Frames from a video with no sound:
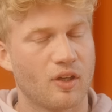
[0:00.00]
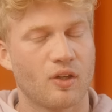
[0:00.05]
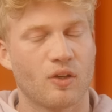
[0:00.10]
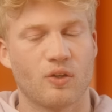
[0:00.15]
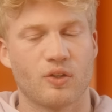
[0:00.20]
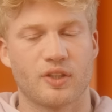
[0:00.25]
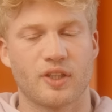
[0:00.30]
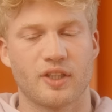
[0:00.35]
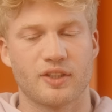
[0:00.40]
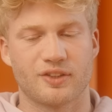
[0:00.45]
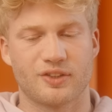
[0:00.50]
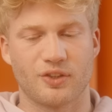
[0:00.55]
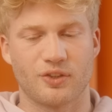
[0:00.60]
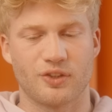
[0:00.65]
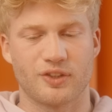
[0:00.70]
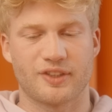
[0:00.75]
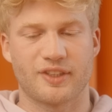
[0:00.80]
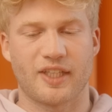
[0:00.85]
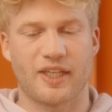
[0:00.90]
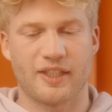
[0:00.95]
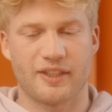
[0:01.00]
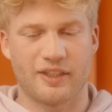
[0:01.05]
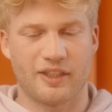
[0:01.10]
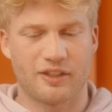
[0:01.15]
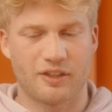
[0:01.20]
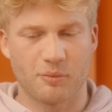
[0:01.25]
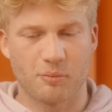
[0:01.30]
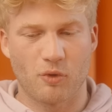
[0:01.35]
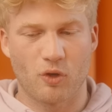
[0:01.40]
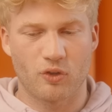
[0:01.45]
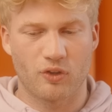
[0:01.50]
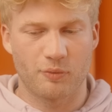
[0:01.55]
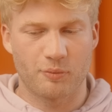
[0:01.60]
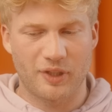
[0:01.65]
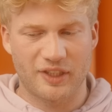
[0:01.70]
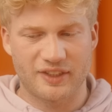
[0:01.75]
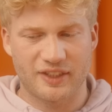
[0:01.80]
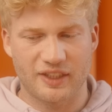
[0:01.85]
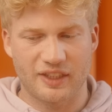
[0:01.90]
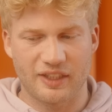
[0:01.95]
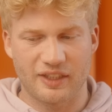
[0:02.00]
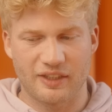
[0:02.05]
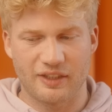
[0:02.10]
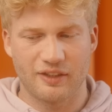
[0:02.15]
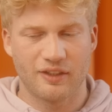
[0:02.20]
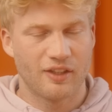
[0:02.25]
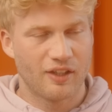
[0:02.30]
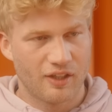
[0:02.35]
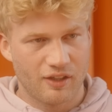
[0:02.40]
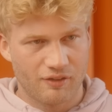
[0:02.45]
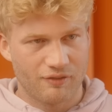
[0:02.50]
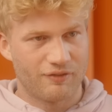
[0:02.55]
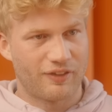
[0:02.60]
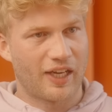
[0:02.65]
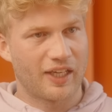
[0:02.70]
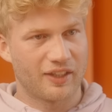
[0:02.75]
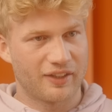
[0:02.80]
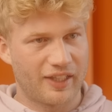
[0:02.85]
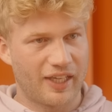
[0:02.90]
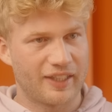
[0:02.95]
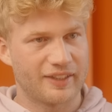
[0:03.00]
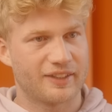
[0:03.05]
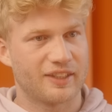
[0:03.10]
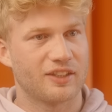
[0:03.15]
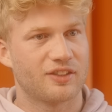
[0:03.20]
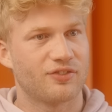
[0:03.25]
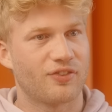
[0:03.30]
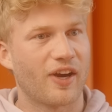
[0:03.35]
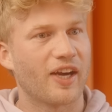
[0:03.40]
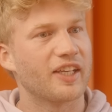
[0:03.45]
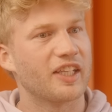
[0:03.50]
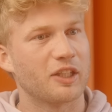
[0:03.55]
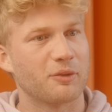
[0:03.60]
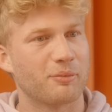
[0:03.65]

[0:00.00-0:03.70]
Okay, so you're saying that the model basically validates its finding